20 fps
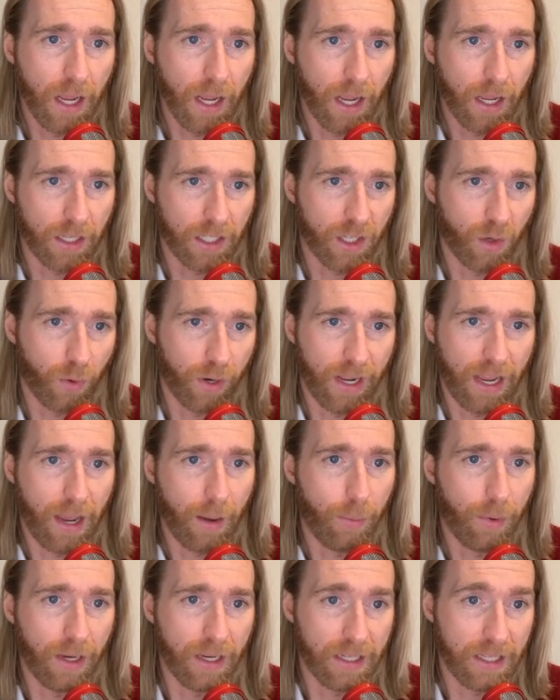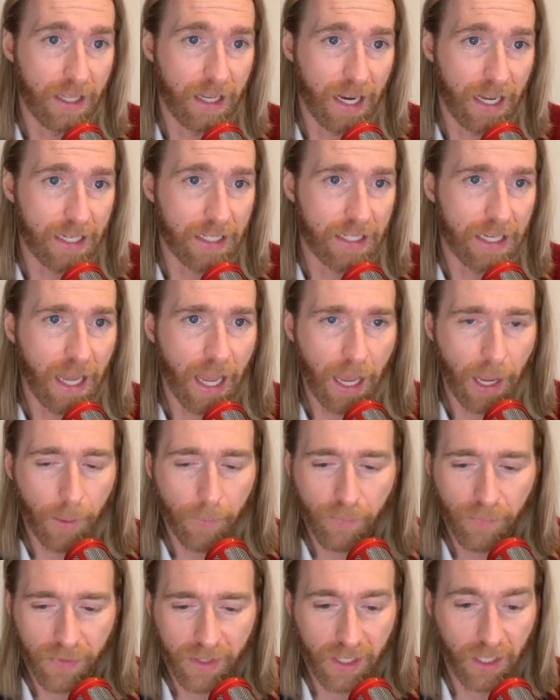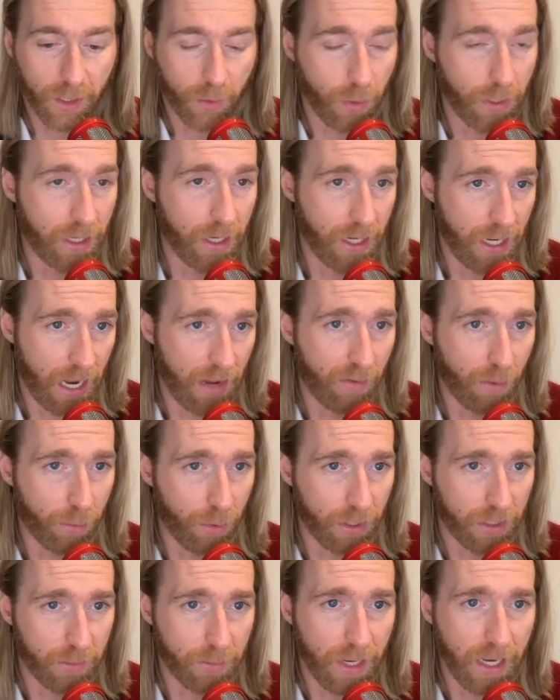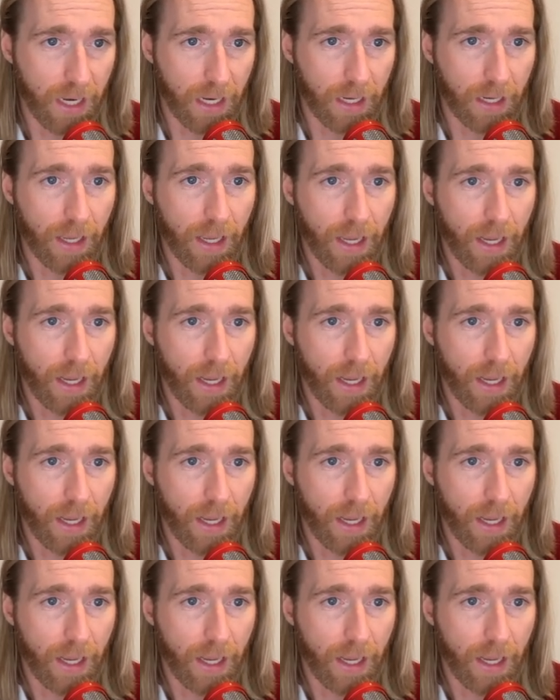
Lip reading: And so what happened is the next day, since we didn't have a booked meeting,